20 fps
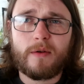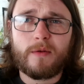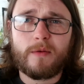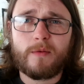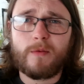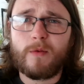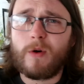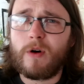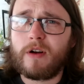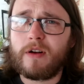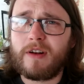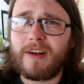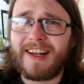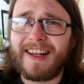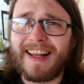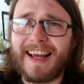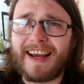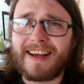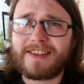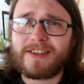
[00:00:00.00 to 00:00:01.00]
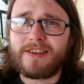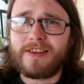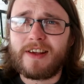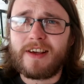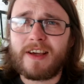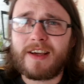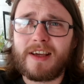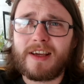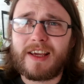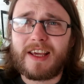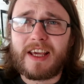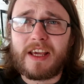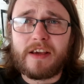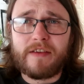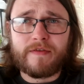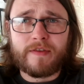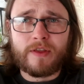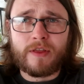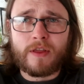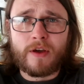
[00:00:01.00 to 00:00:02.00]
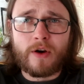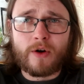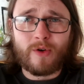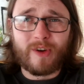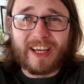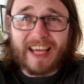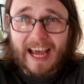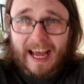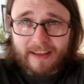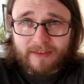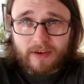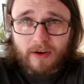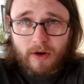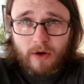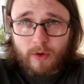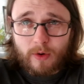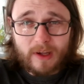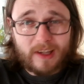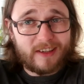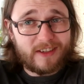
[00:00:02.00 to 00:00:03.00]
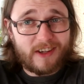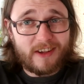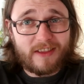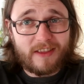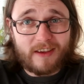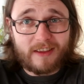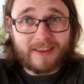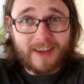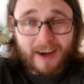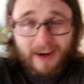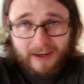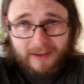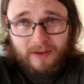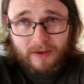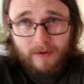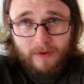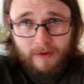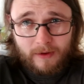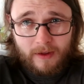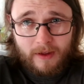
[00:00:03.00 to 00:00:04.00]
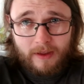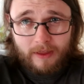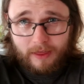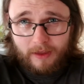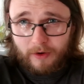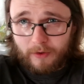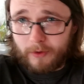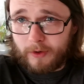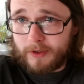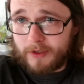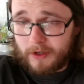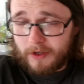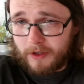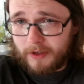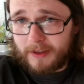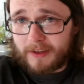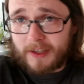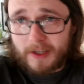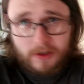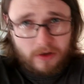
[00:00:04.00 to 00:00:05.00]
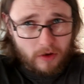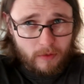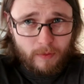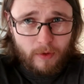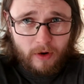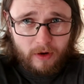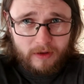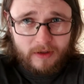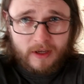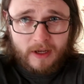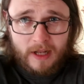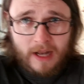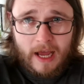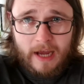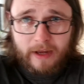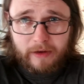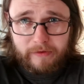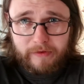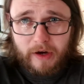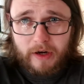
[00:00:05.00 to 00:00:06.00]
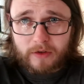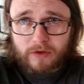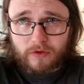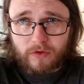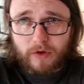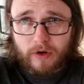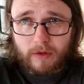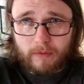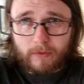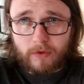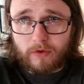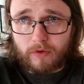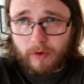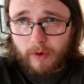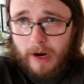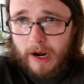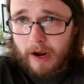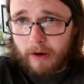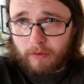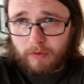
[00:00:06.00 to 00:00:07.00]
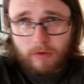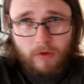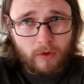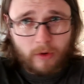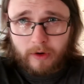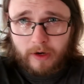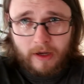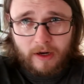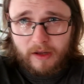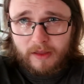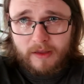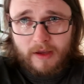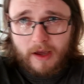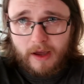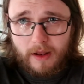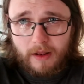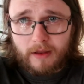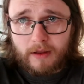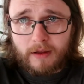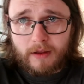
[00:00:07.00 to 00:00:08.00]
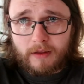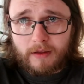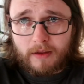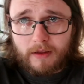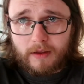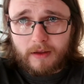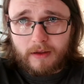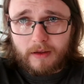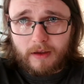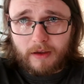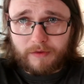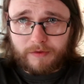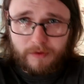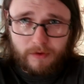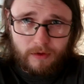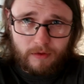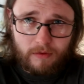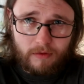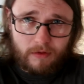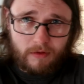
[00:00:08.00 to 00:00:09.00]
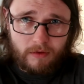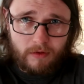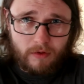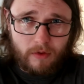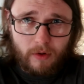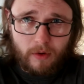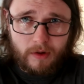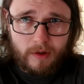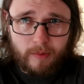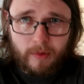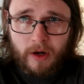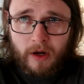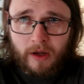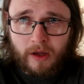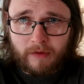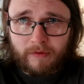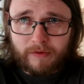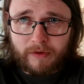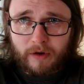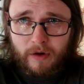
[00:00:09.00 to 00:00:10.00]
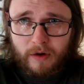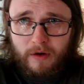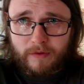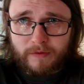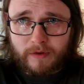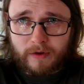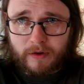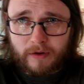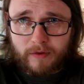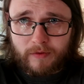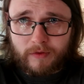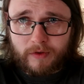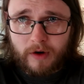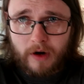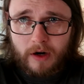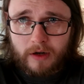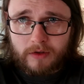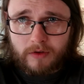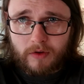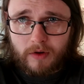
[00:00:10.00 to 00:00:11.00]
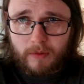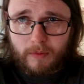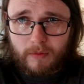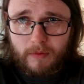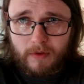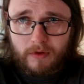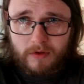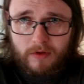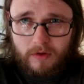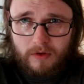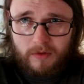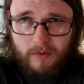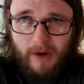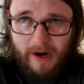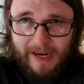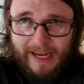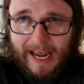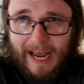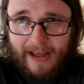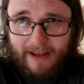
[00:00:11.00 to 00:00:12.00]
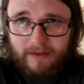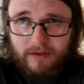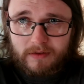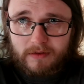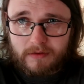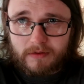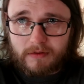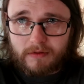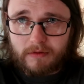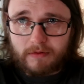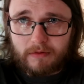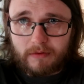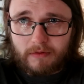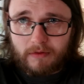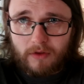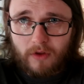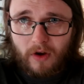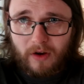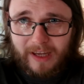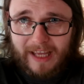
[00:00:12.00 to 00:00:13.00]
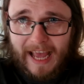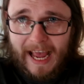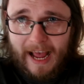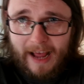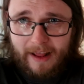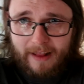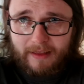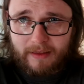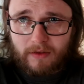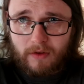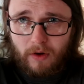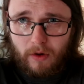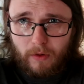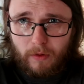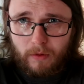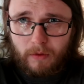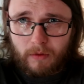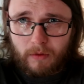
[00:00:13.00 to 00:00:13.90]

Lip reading: One last thing, even though Gato is in the title, there is a disappointing lack of ice cream throughout, 0 out of 10. If you're only buying it for ice cream. It's about cats, not Gato.